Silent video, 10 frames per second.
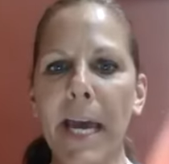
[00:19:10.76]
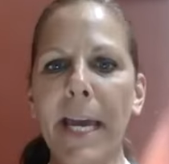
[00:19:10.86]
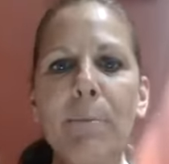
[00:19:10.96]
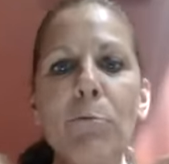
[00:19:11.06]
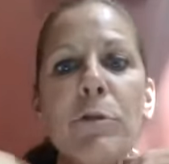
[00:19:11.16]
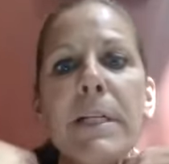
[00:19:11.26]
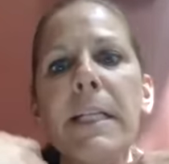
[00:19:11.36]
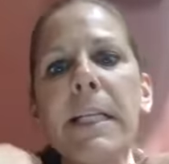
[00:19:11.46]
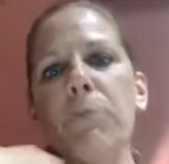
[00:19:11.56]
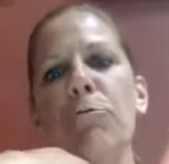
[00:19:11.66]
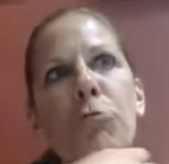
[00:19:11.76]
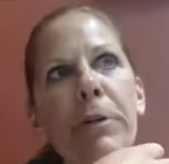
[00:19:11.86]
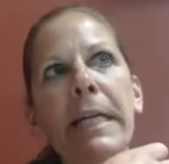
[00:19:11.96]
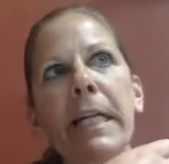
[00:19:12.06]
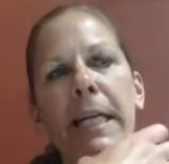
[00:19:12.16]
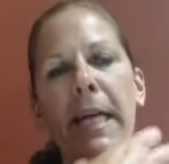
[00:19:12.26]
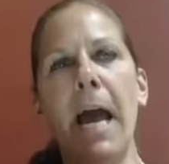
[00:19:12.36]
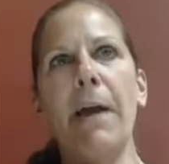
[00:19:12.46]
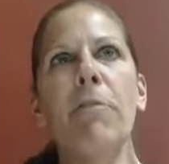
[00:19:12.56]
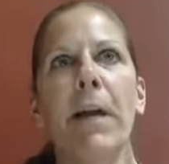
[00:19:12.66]
Right. And I'm really, really,
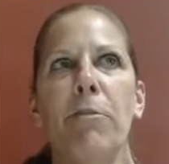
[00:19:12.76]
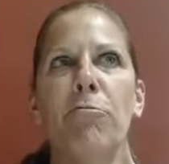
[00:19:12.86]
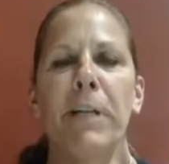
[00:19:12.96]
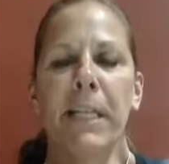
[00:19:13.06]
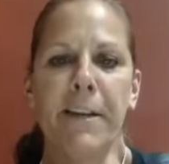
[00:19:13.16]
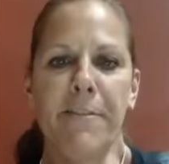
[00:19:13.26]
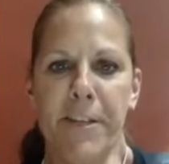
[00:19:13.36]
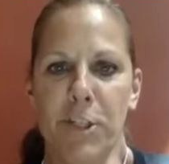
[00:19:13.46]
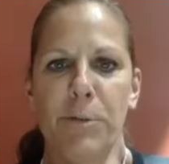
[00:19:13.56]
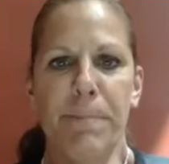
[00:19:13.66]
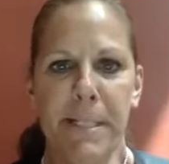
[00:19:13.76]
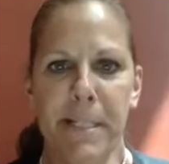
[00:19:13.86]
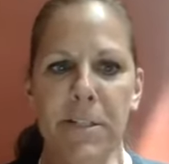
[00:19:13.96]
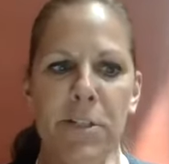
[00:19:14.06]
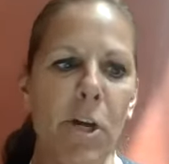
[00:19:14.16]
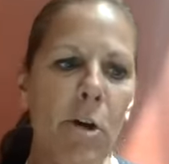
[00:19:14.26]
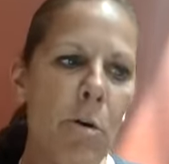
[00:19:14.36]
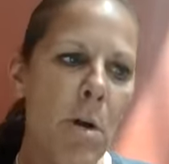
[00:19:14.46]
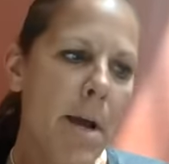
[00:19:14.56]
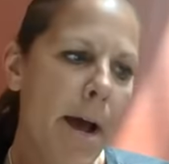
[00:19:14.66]
I run a really efficient business, so
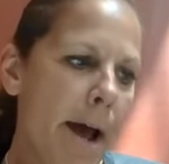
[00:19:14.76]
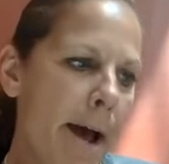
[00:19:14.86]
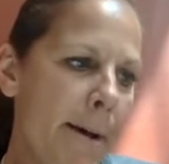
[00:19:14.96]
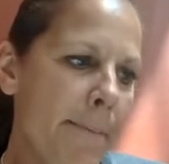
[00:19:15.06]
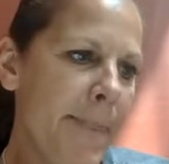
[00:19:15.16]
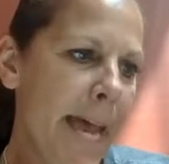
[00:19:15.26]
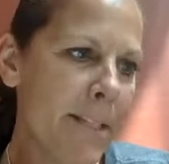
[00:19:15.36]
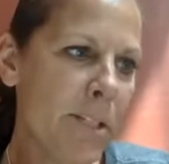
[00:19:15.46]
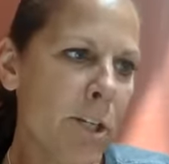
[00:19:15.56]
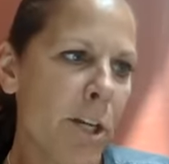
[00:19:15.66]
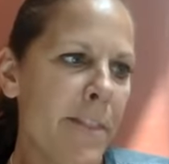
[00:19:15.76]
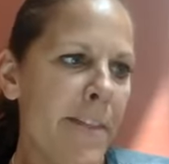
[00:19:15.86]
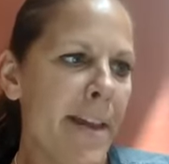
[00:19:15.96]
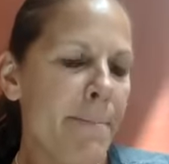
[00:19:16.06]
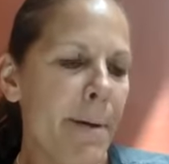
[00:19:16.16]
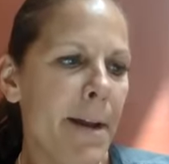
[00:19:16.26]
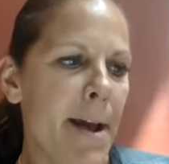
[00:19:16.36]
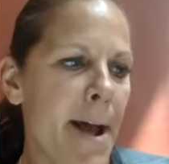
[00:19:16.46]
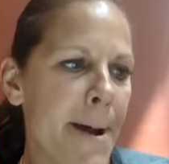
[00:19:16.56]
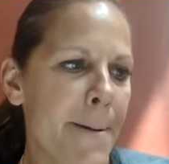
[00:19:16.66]
um, that's the good thing. But
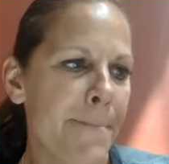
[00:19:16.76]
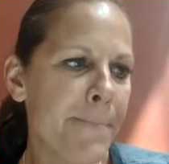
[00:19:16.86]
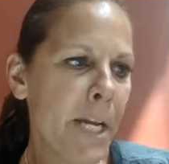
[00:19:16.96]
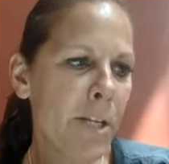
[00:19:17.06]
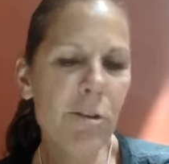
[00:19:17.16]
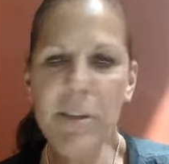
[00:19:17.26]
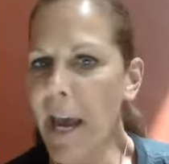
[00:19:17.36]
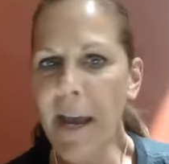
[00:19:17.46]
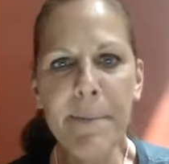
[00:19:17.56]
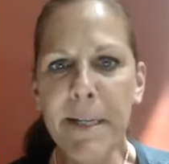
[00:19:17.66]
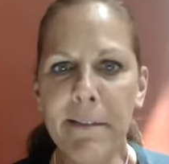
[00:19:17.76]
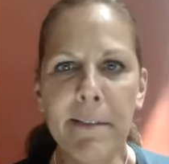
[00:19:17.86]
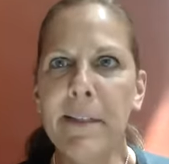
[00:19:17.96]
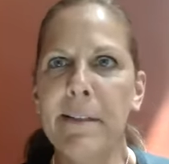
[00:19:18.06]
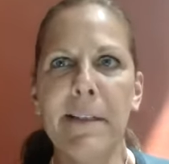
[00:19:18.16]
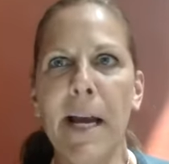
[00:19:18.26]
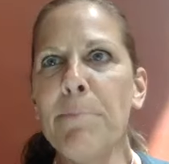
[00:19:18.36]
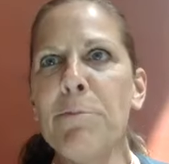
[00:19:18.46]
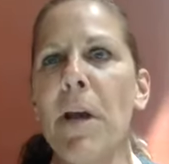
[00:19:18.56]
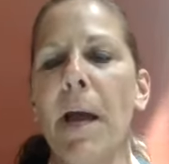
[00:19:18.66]
um, so yeah, I mean,
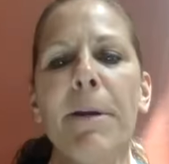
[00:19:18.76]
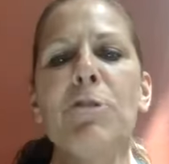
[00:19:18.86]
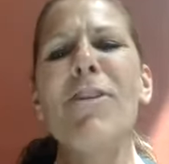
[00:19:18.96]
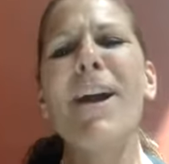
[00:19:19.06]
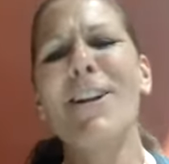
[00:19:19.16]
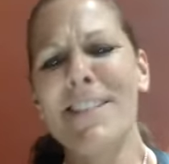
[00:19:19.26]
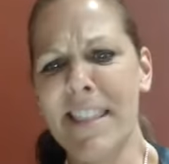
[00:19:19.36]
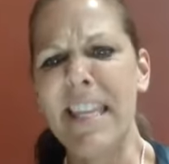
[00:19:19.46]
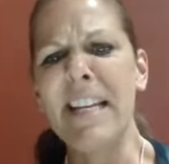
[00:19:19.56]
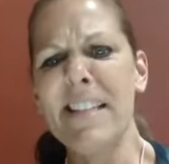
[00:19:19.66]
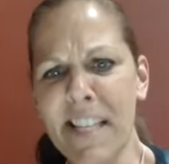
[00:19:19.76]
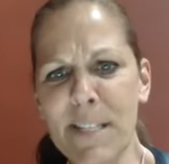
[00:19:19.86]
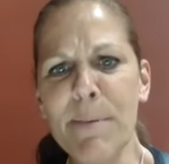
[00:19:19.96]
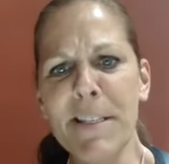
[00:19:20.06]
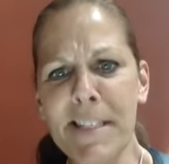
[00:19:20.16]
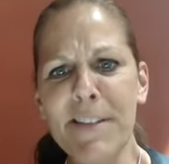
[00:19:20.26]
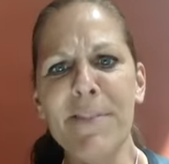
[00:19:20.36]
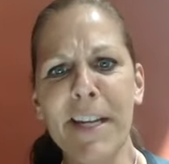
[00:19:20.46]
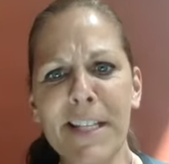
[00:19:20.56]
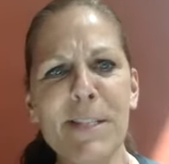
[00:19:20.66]
I'm I'm gonna try not to think six months in
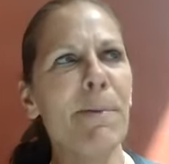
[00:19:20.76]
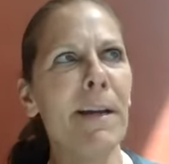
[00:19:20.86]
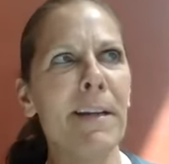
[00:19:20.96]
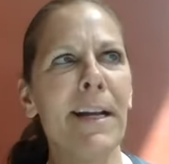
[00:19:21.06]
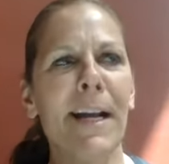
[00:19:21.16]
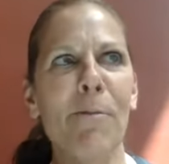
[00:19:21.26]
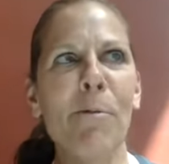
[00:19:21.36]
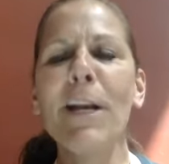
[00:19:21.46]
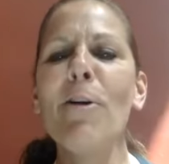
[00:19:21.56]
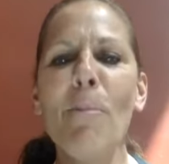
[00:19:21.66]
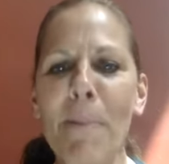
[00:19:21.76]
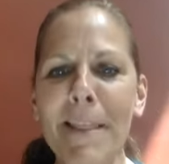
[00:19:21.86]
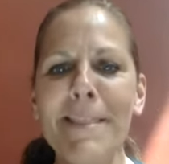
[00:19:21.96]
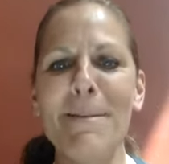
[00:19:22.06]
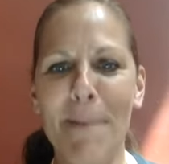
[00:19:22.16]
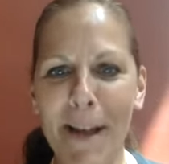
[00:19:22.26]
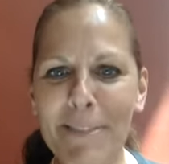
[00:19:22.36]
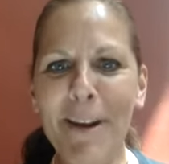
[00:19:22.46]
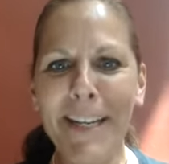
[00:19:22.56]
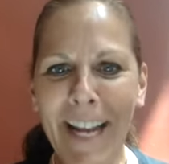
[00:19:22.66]
advance, but we're gonna go month to month
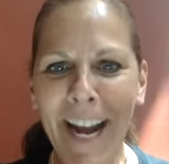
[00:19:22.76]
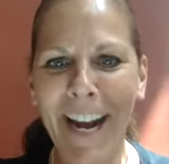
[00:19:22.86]
right now.